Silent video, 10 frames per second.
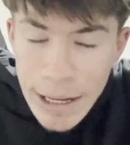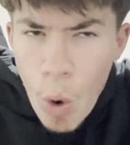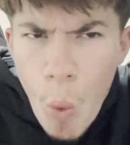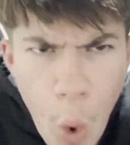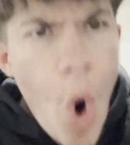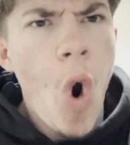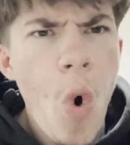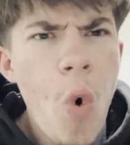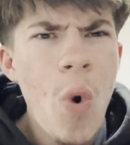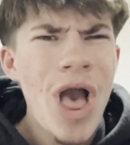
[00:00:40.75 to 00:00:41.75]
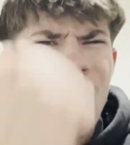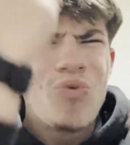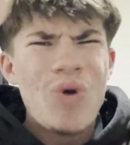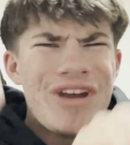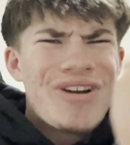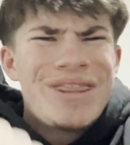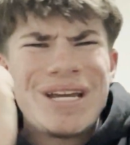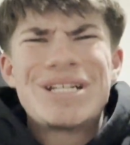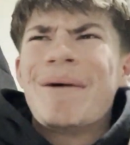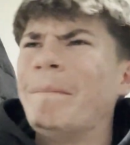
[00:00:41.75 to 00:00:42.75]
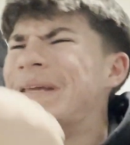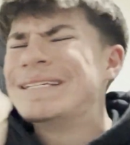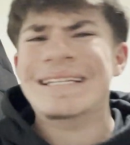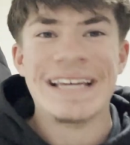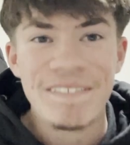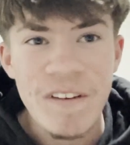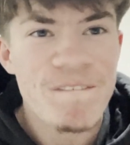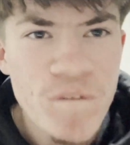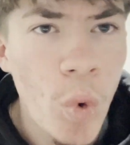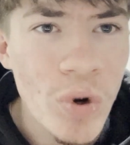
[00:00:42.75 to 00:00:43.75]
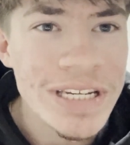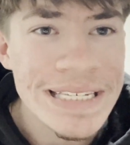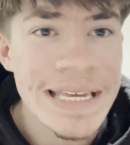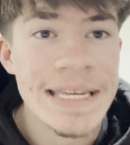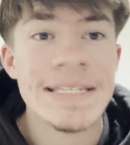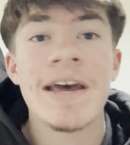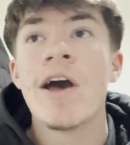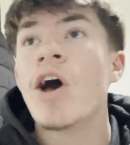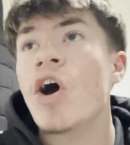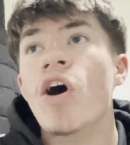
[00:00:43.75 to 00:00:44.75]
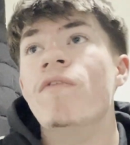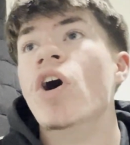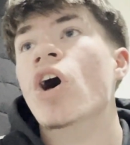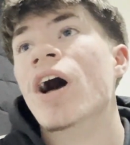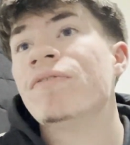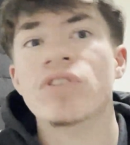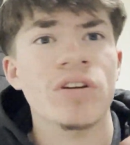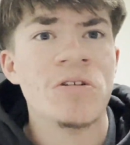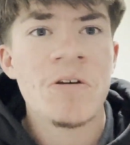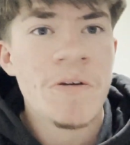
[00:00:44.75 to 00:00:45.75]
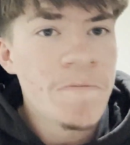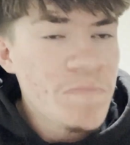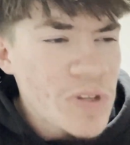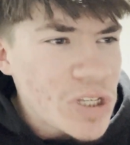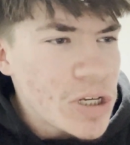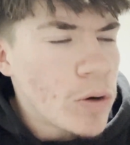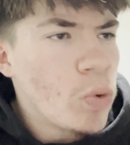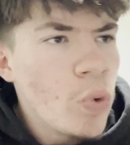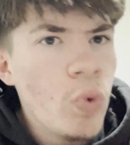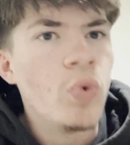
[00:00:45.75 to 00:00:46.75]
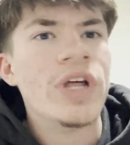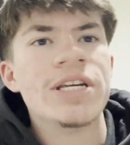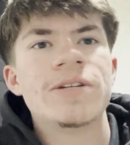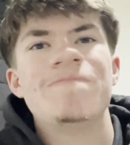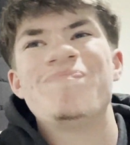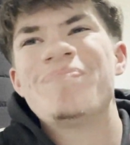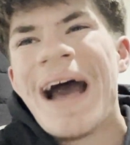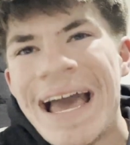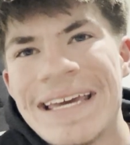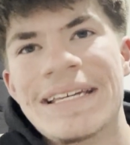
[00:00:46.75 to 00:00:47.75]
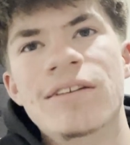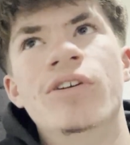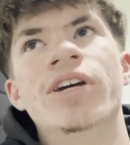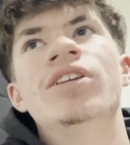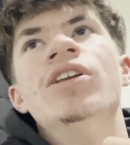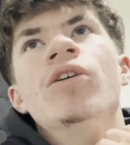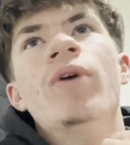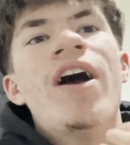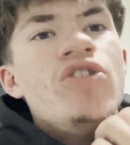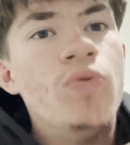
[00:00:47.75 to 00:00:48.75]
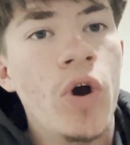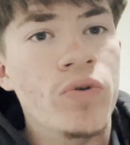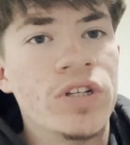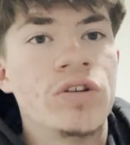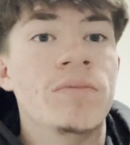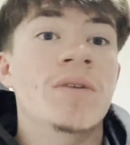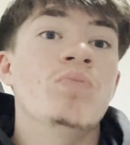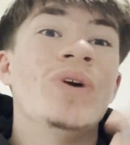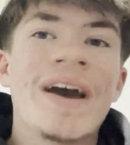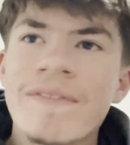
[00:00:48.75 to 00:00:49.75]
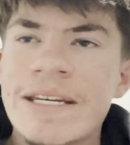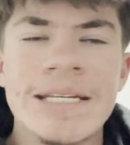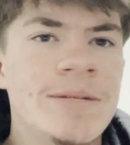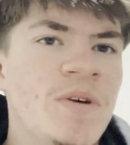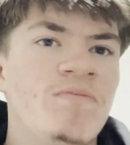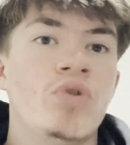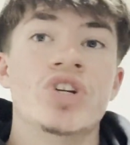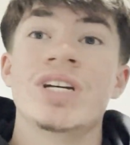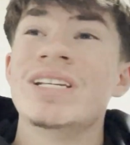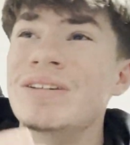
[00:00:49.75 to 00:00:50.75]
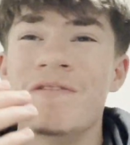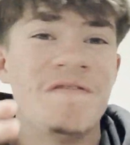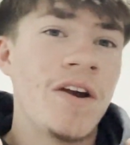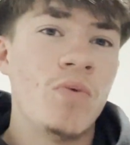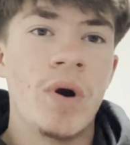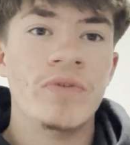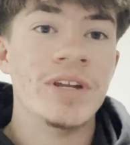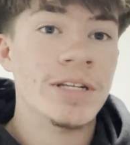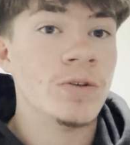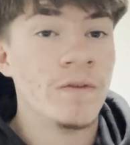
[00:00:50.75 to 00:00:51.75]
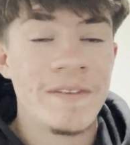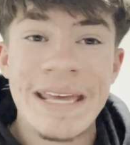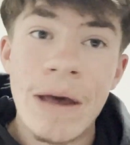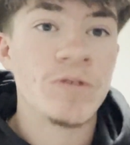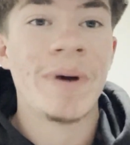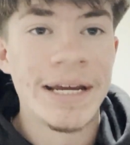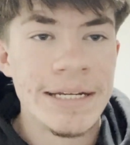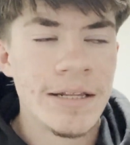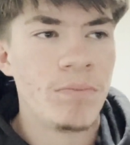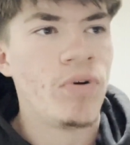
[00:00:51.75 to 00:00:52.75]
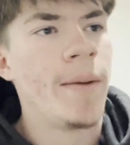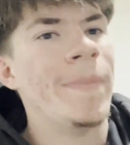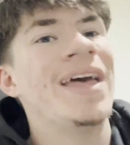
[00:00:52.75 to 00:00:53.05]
Whoa, we're in the Champions League after 40 years of hurt, after, all this pain, our new owners coming in. We have the Dean Smith project. He did very well to sort of get us back into the Prem.